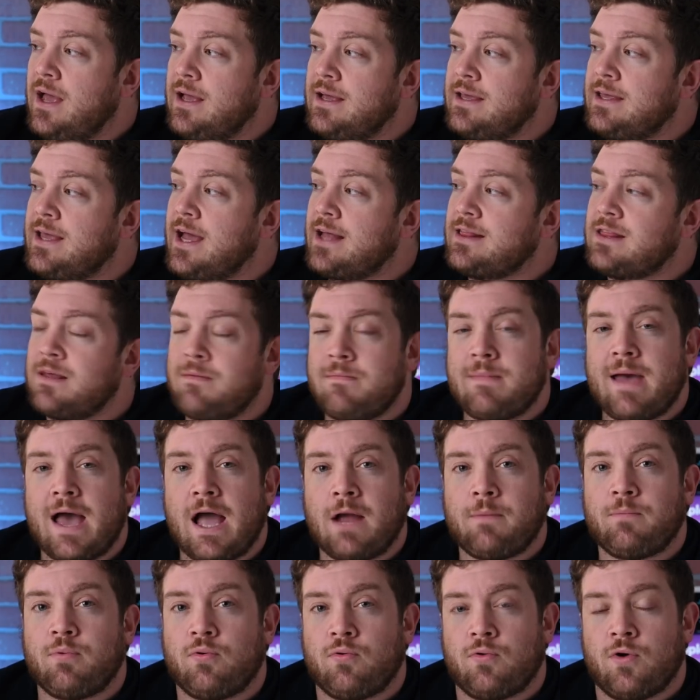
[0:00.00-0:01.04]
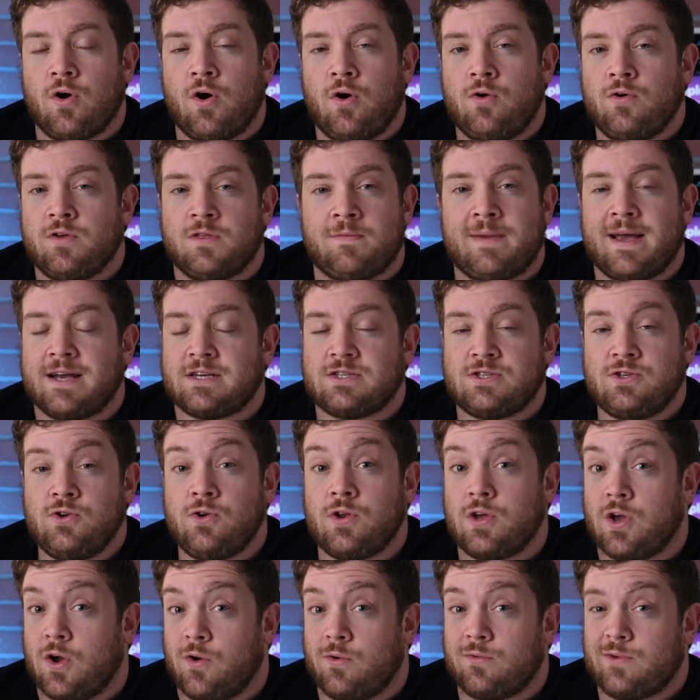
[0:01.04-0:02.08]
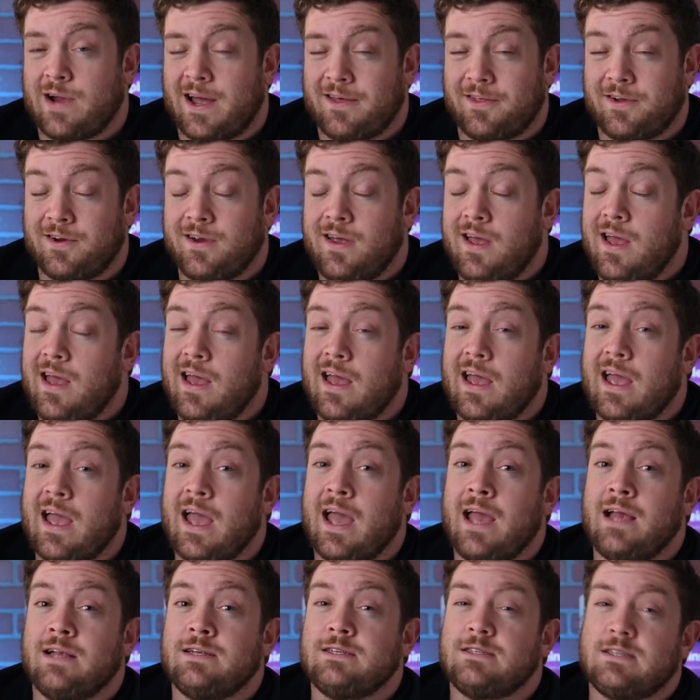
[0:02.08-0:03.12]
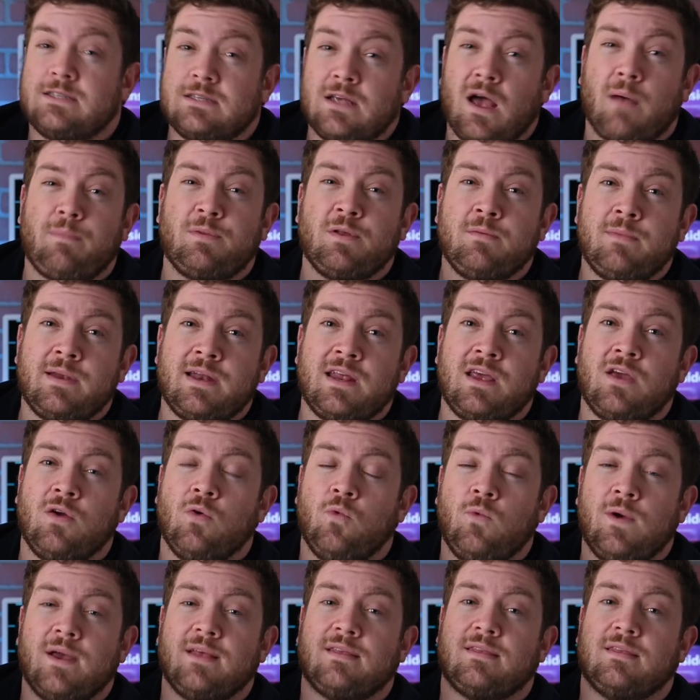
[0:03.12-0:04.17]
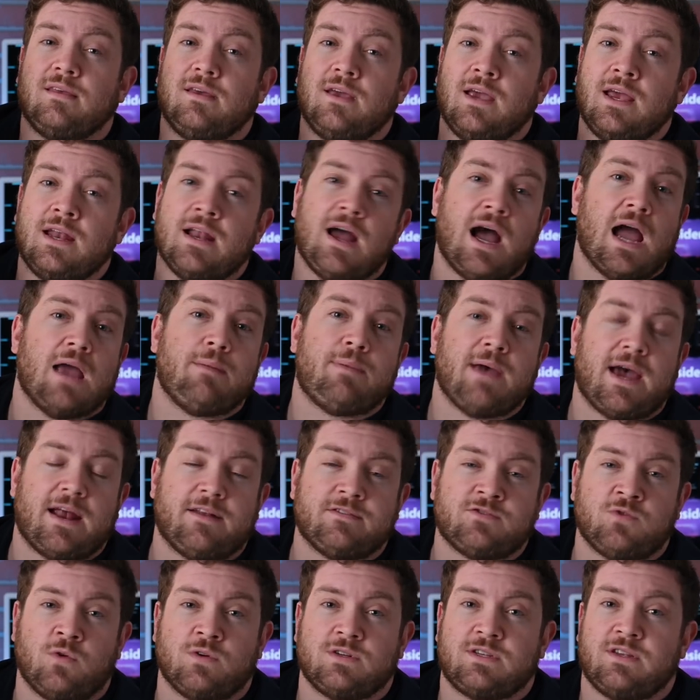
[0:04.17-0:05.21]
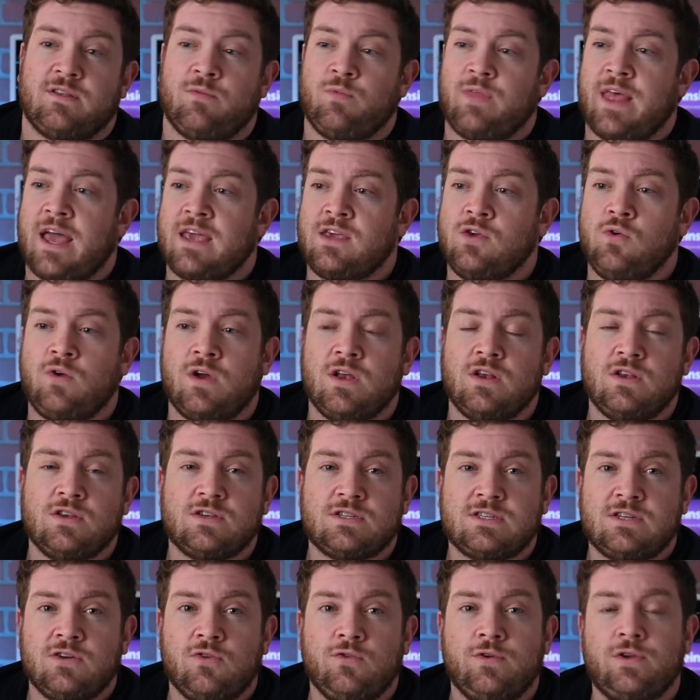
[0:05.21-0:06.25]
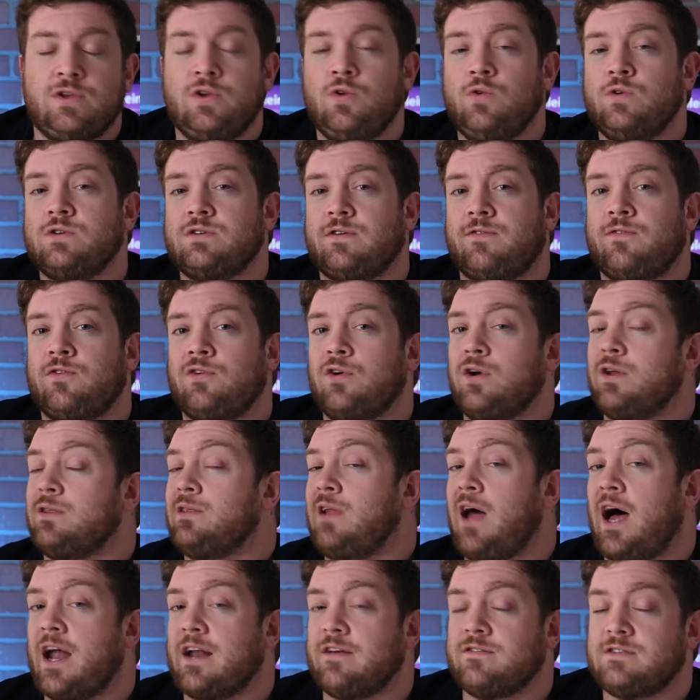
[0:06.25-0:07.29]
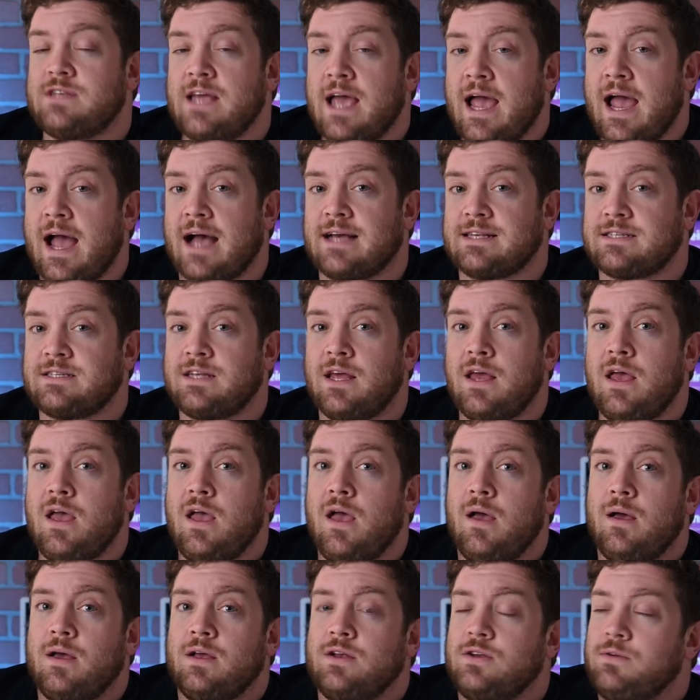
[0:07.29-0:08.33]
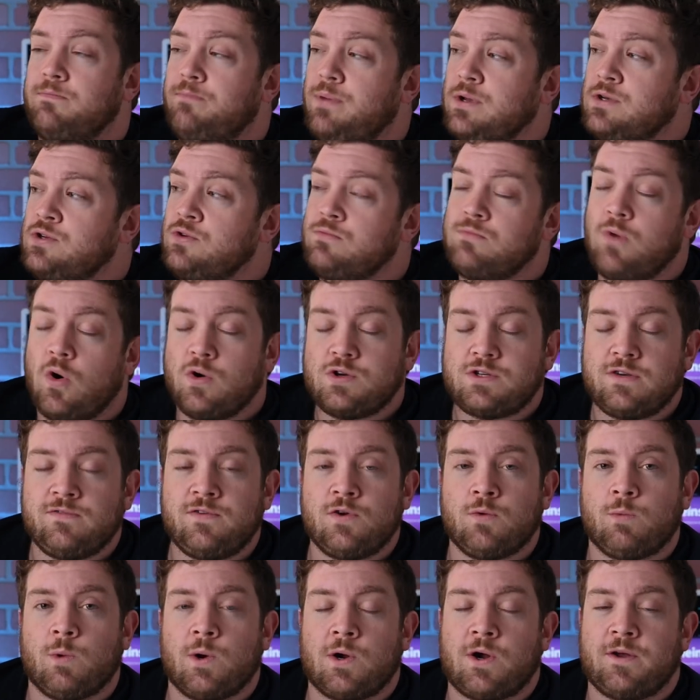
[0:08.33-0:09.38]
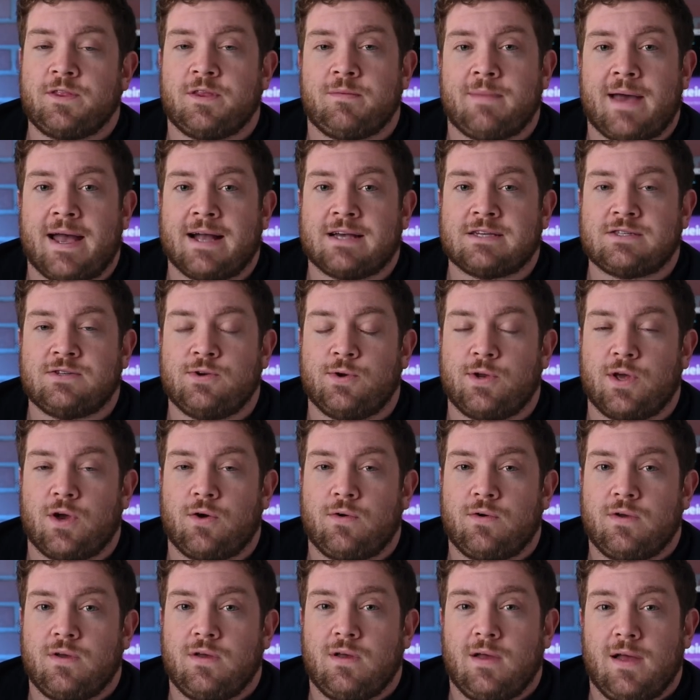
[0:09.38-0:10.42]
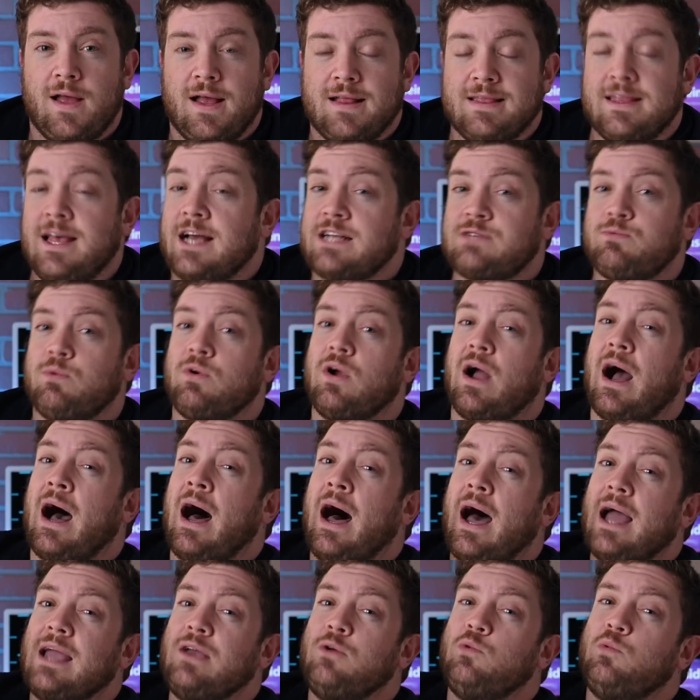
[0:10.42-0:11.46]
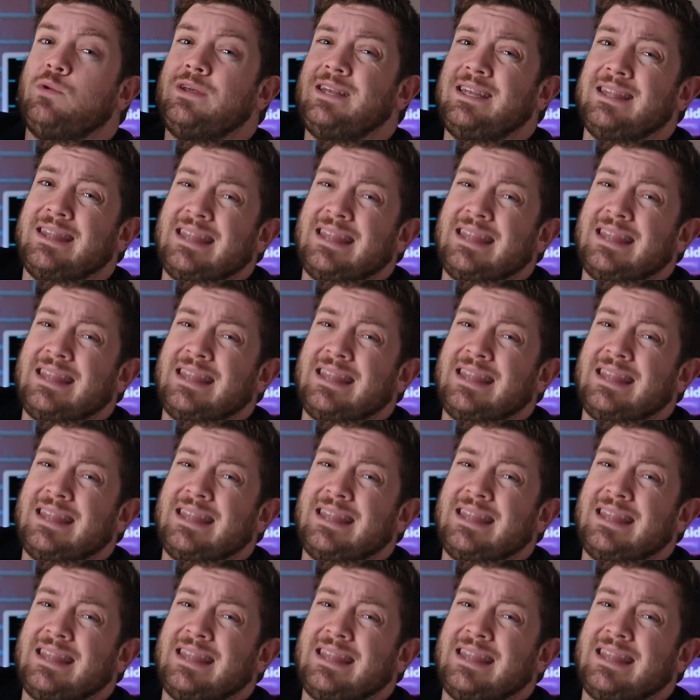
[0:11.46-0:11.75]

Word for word: get the Mac Pro or the Mac Studio rather and supplement it with an iPad of sorts that you can still use for a lot of tasks, but do most of your work on the Mac Studio. That's where I would